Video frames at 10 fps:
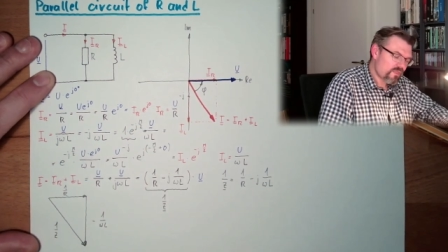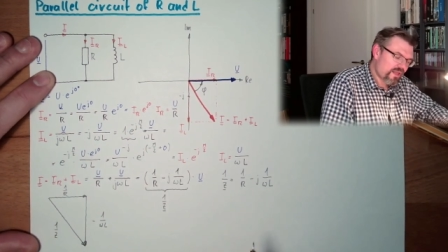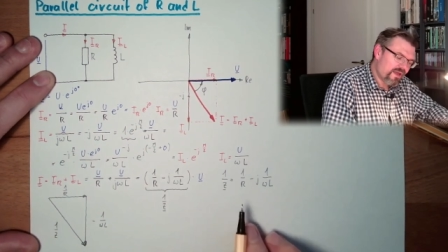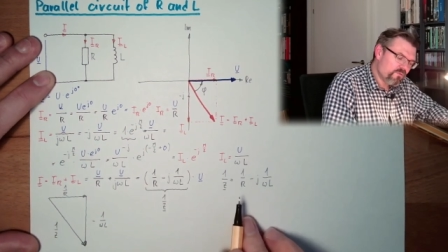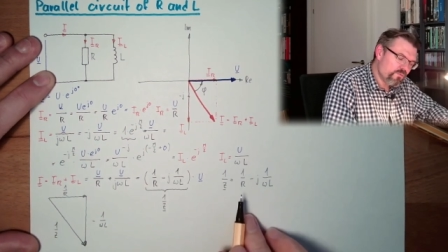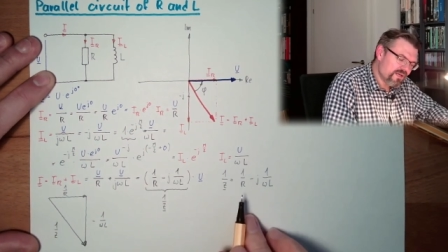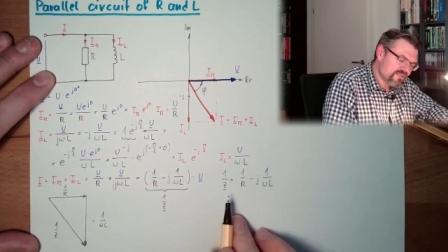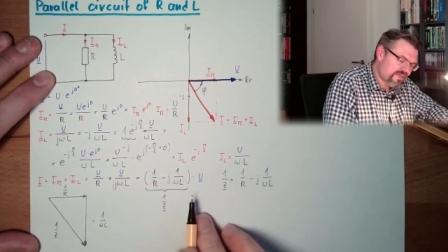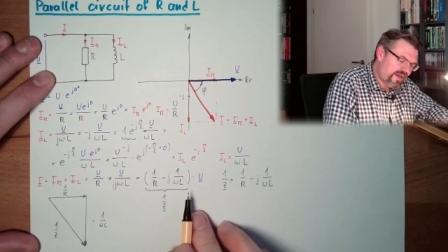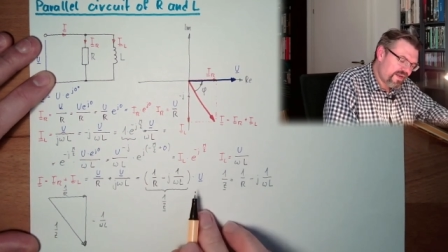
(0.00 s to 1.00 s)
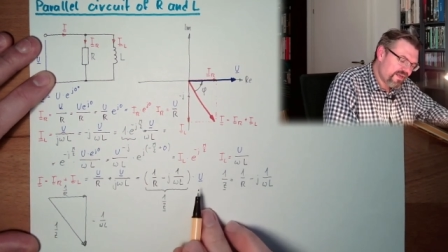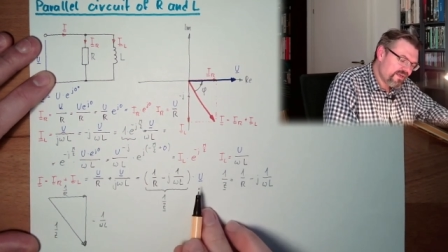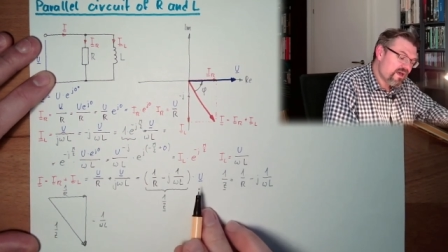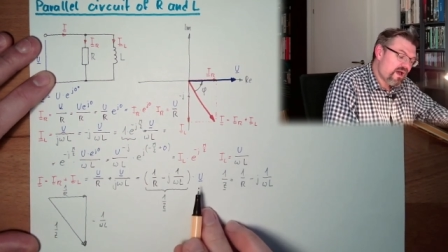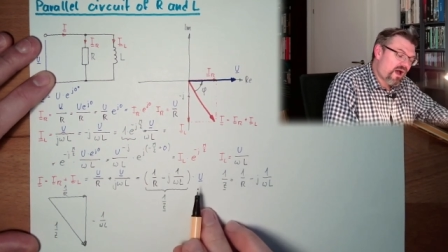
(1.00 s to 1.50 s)
And we are scaling
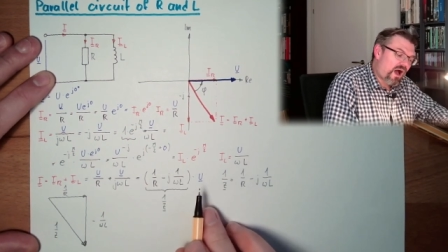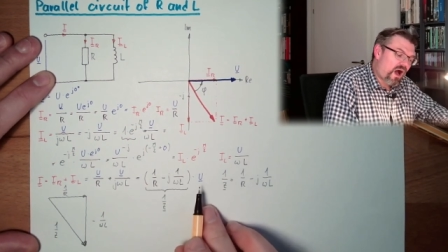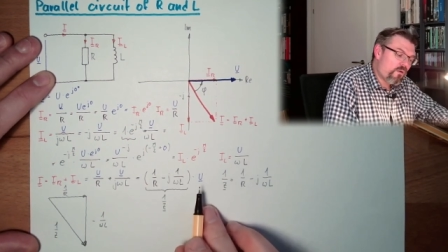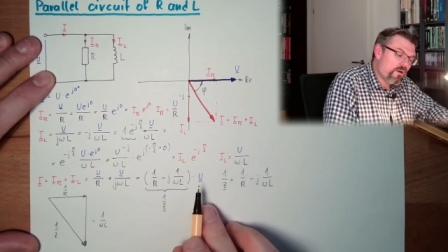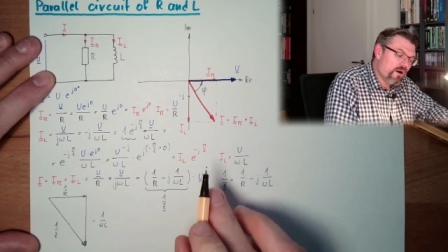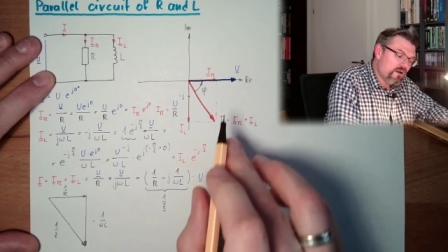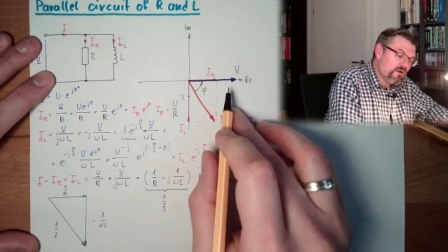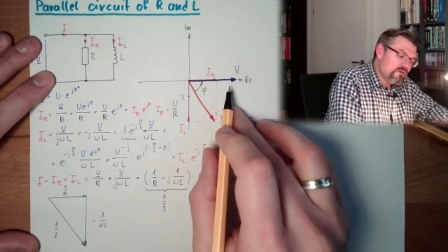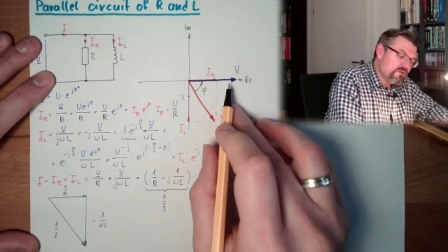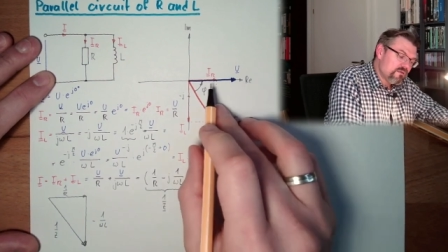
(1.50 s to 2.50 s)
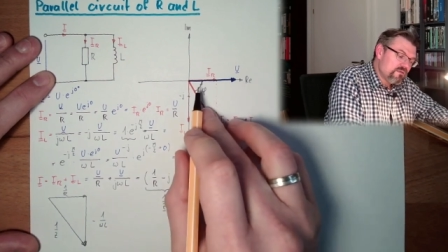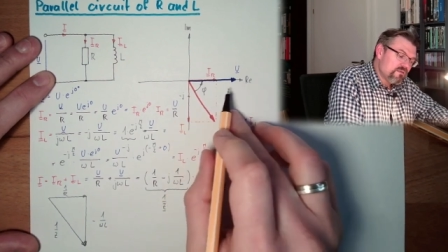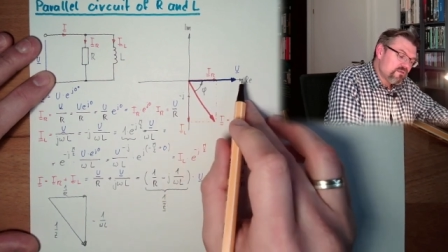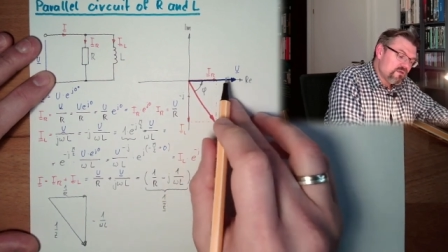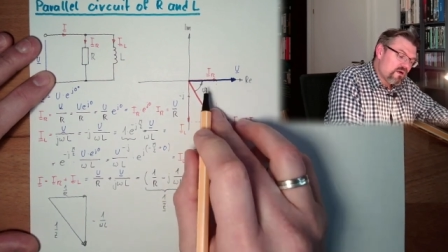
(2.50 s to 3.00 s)
our,
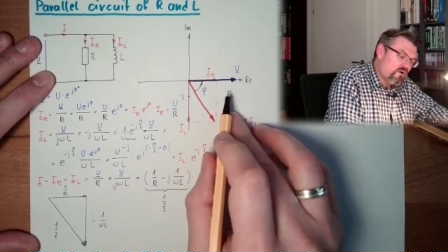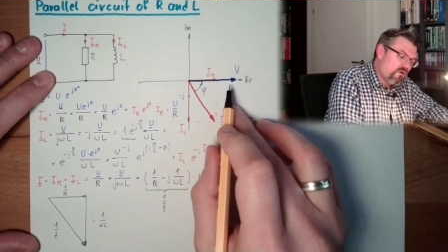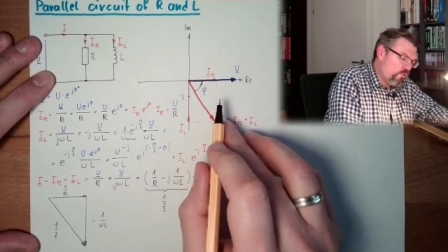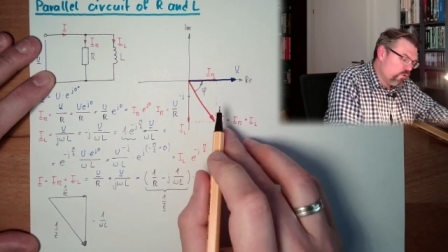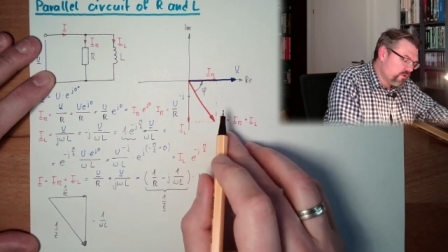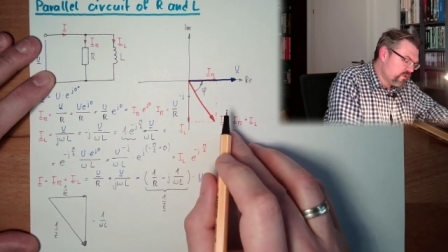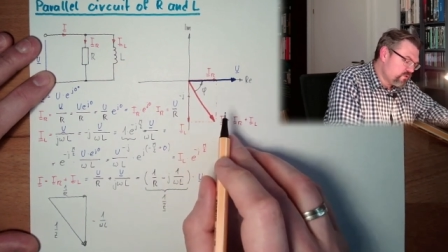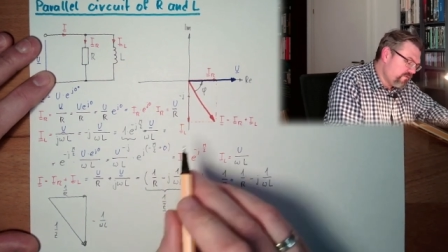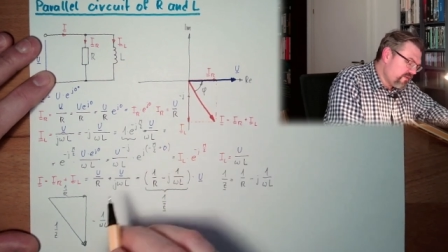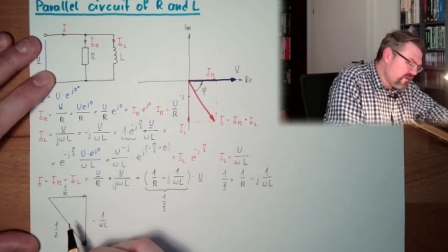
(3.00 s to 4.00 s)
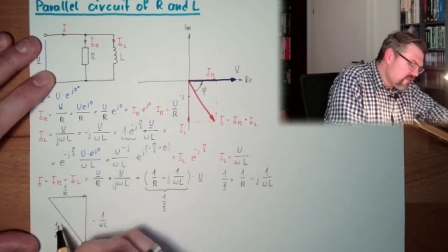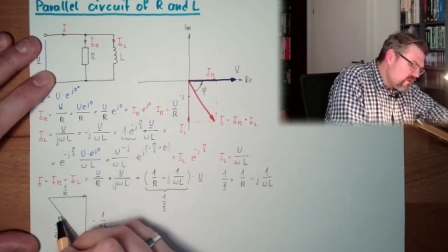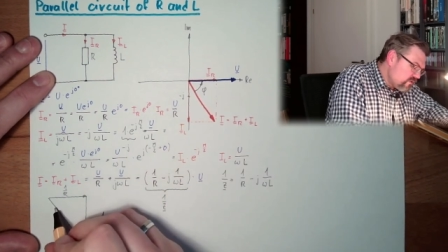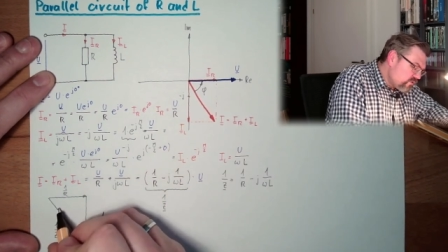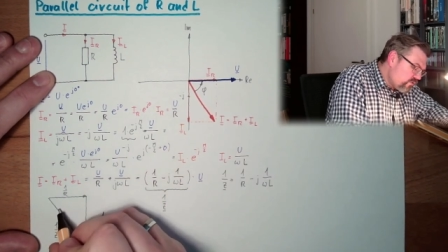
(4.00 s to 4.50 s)
our voltage with this.
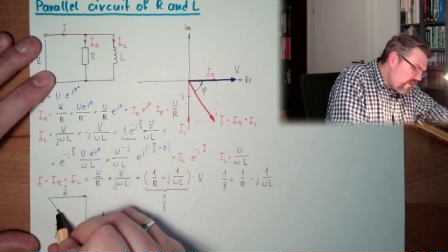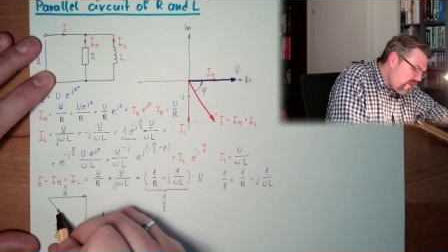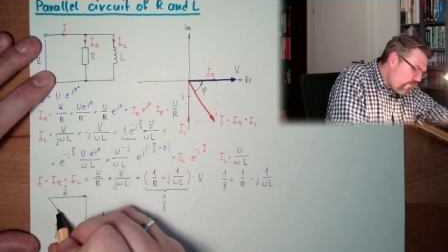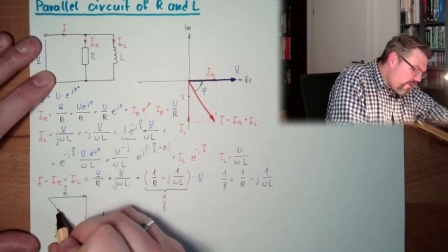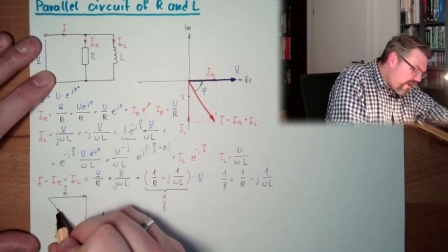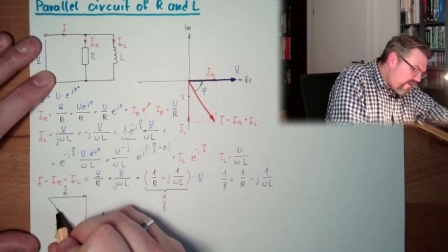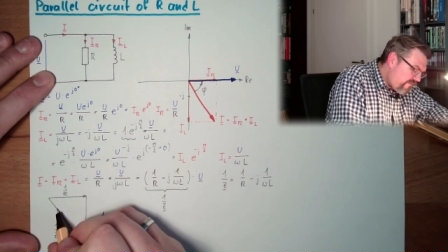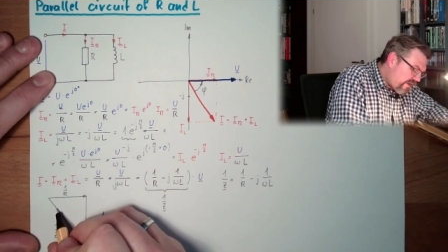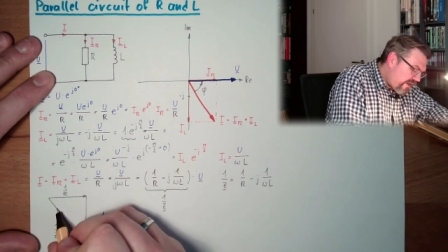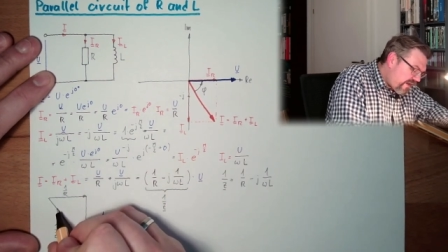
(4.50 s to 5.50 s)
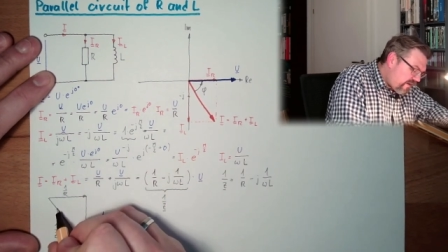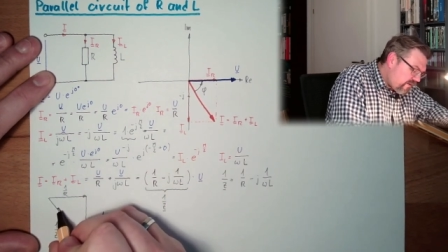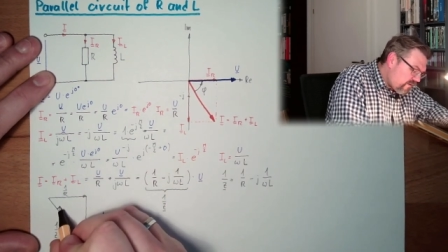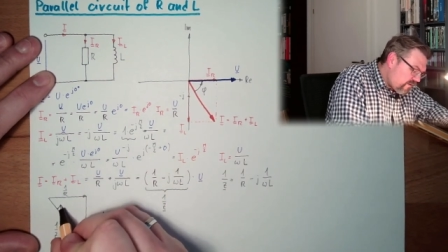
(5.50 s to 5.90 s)
So here we have again